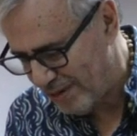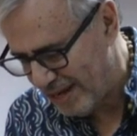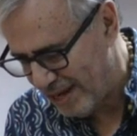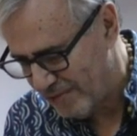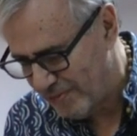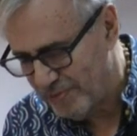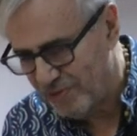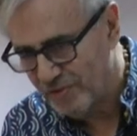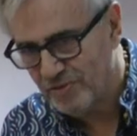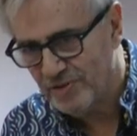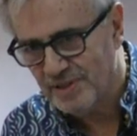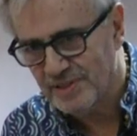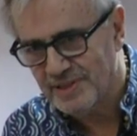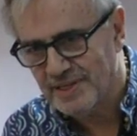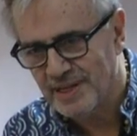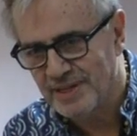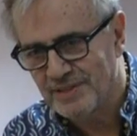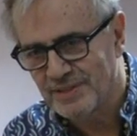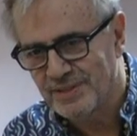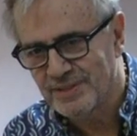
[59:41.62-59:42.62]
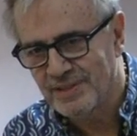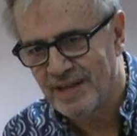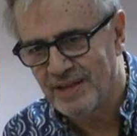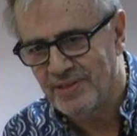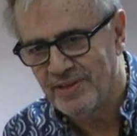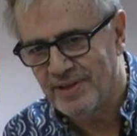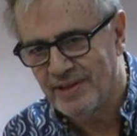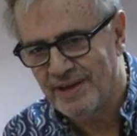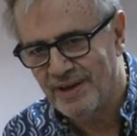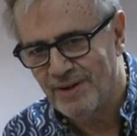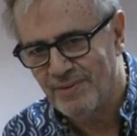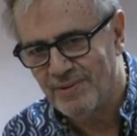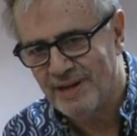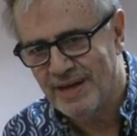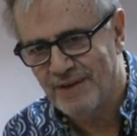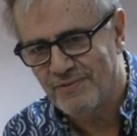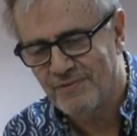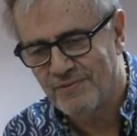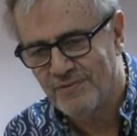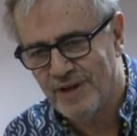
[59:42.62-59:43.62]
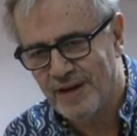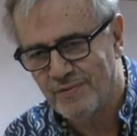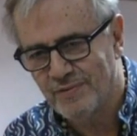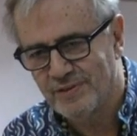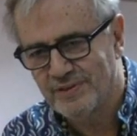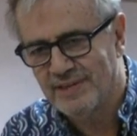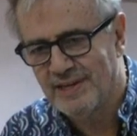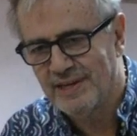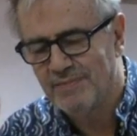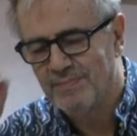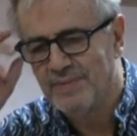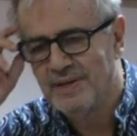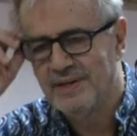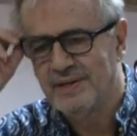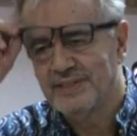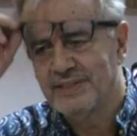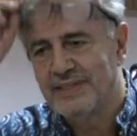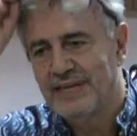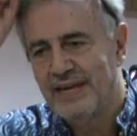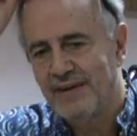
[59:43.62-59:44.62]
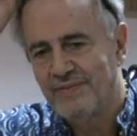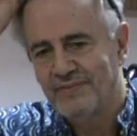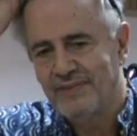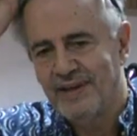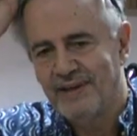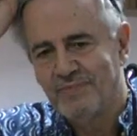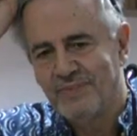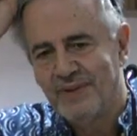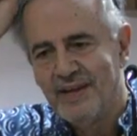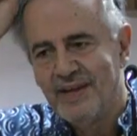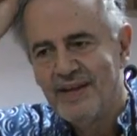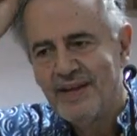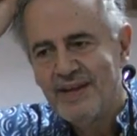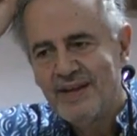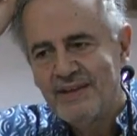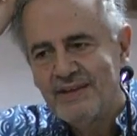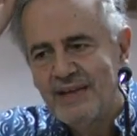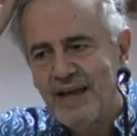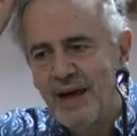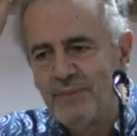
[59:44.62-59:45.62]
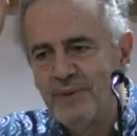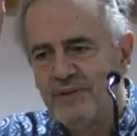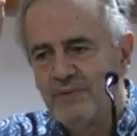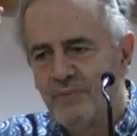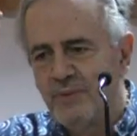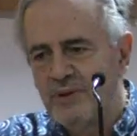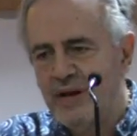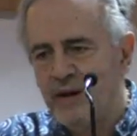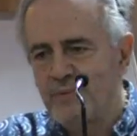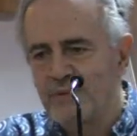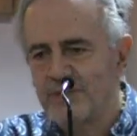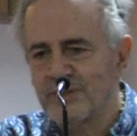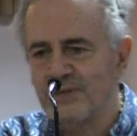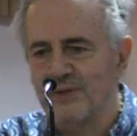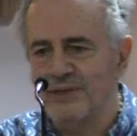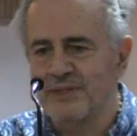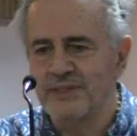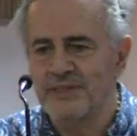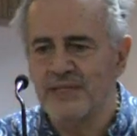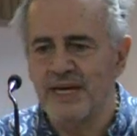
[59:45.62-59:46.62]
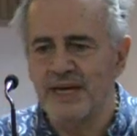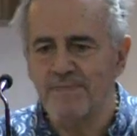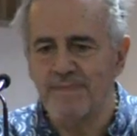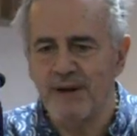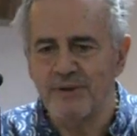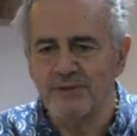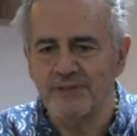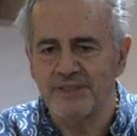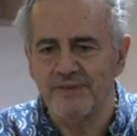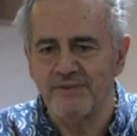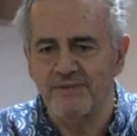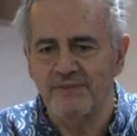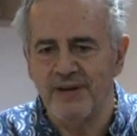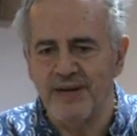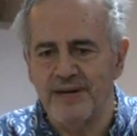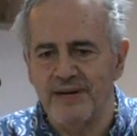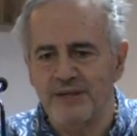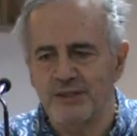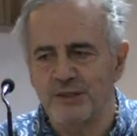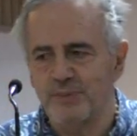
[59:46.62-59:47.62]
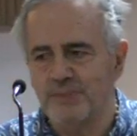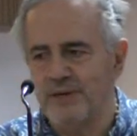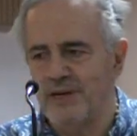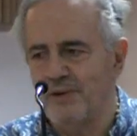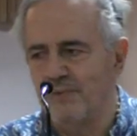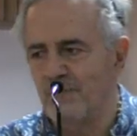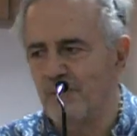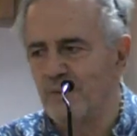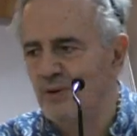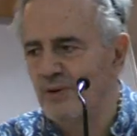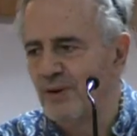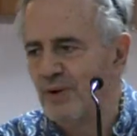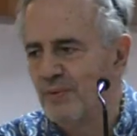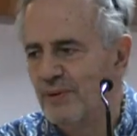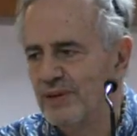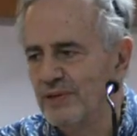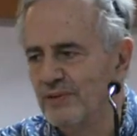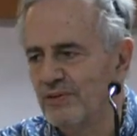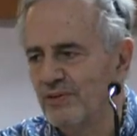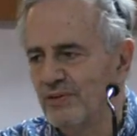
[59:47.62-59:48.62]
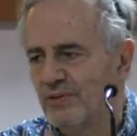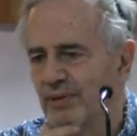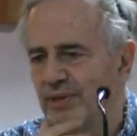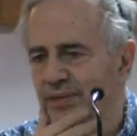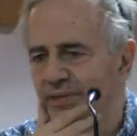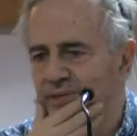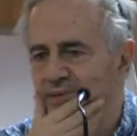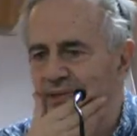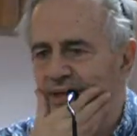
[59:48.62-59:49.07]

language because I, I think I only have five or ten minutes left. I'm, I mean, what I was going to say about Stephanides, but I won't go into it.